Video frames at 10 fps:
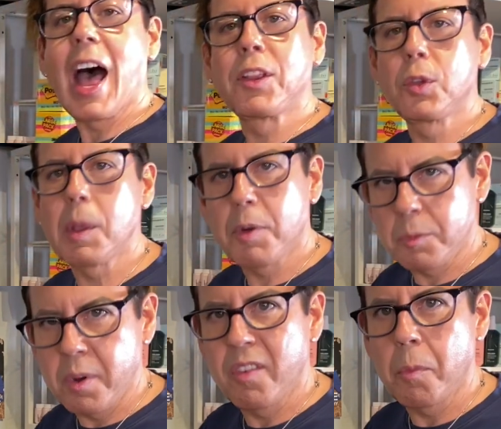I took the most
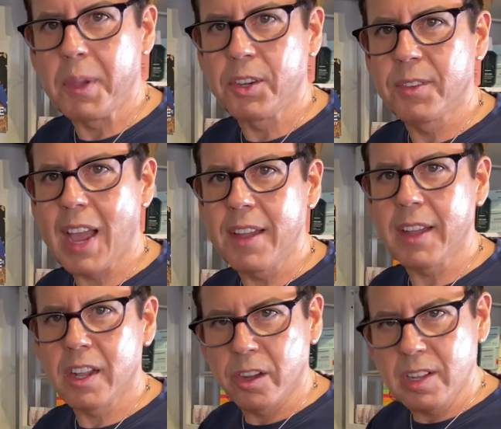beautiful pictures, guys,
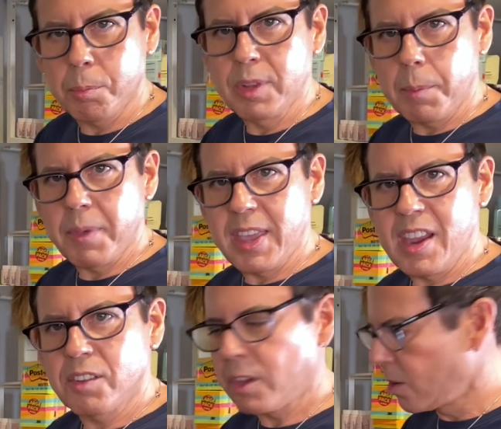and I'm gonna put them in here
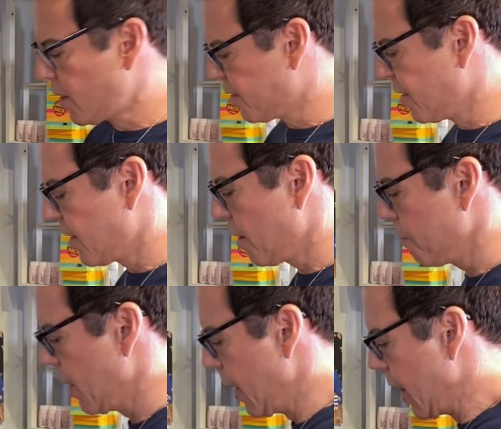so you're gonna see
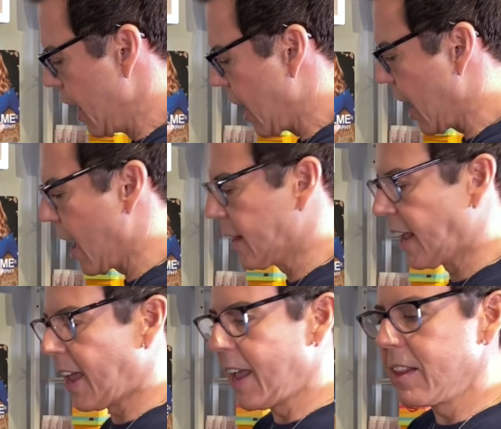them. And
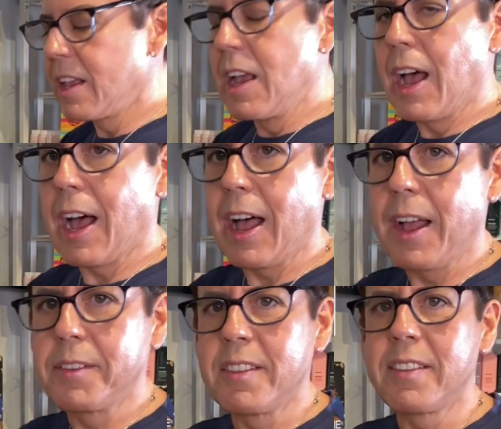again, uh,
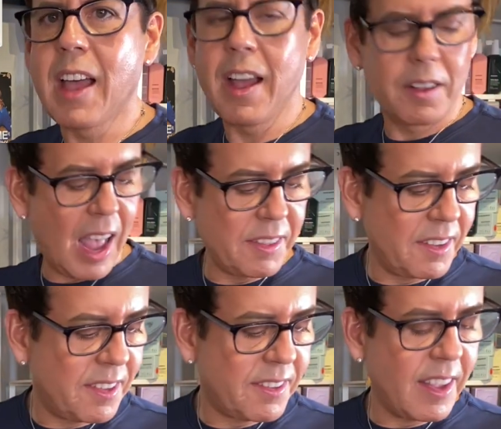this is and
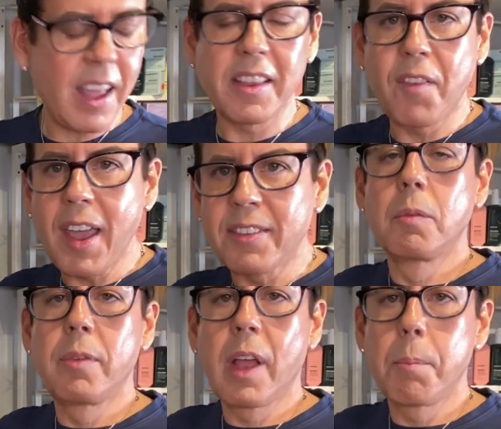this is the, the basis
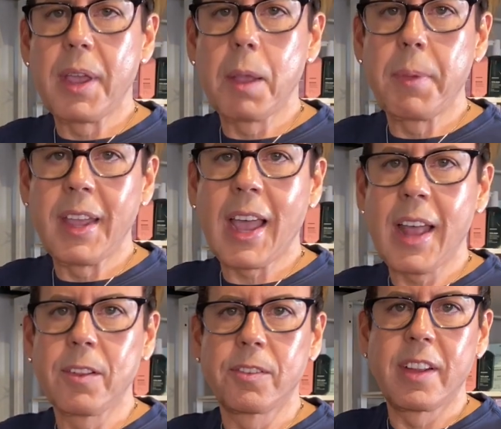without being being
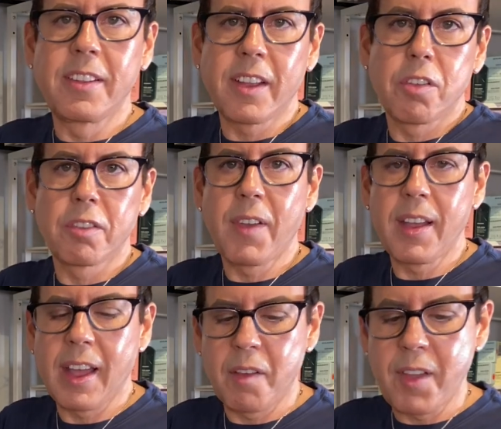candles. These are just
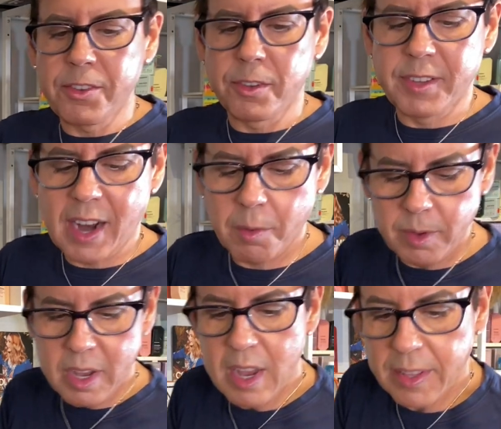uh, vessels that I'm
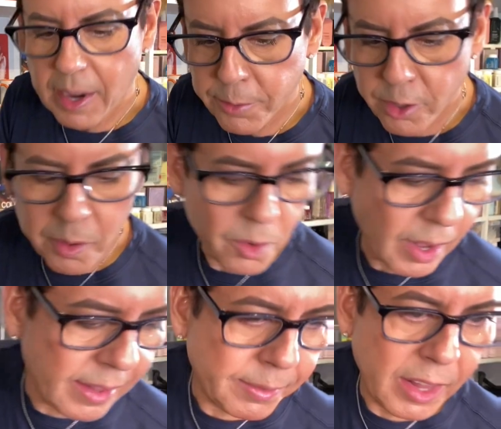that I'm showing you. And
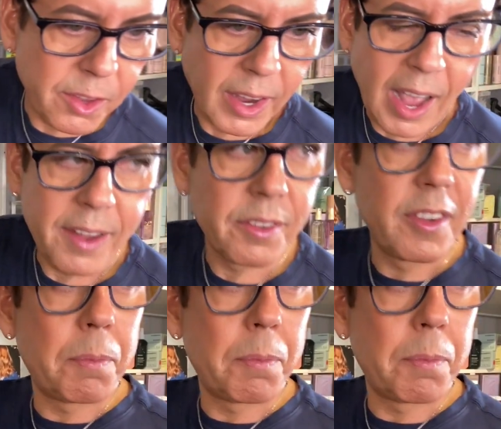I'm telling you guys, these